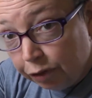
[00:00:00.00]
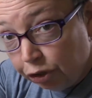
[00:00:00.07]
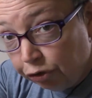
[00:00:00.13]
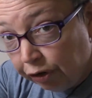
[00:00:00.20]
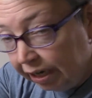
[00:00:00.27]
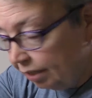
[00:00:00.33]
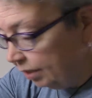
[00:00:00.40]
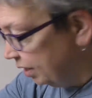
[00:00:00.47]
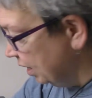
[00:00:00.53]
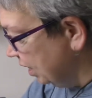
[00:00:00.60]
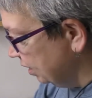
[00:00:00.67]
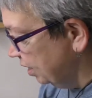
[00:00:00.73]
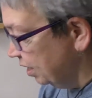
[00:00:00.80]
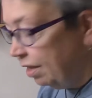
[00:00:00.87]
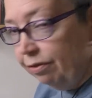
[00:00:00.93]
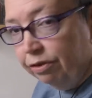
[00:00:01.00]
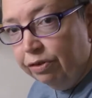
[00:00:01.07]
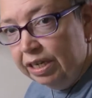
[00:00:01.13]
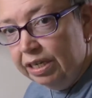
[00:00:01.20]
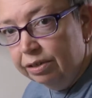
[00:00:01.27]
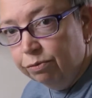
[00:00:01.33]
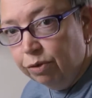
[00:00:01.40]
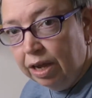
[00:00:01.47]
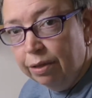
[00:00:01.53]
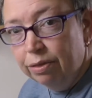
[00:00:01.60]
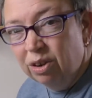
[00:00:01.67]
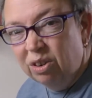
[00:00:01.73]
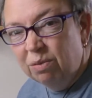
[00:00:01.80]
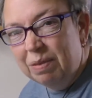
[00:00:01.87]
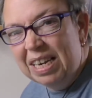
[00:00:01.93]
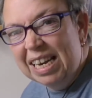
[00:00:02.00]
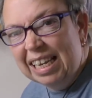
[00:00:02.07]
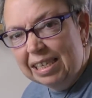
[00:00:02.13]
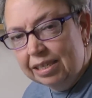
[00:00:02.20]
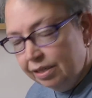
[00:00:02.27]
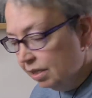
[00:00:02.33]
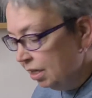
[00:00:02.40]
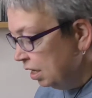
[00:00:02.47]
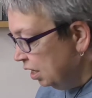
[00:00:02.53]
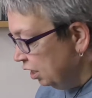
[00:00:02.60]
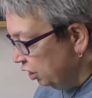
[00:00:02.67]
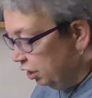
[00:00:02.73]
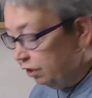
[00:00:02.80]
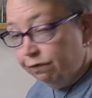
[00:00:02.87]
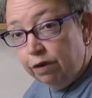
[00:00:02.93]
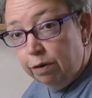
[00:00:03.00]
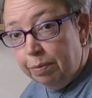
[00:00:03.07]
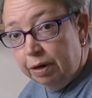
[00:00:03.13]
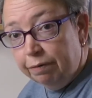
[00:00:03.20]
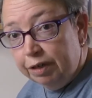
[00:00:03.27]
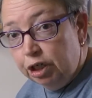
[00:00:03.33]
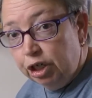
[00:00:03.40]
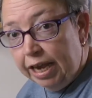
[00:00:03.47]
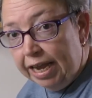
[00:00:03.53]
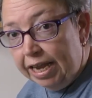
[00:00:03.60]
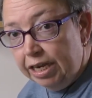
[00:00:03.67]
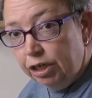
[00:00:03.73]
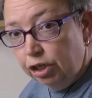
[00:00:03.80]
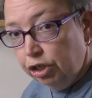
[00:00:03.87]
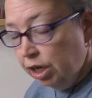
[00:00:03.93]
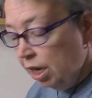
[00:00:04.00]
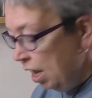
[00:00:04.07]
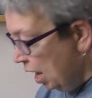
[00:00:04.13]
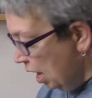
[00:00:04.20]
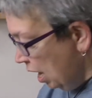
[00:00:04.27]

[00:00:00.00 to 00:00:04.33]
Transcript: strings and that's another reason why I thought it would be nice just for a bit of a change.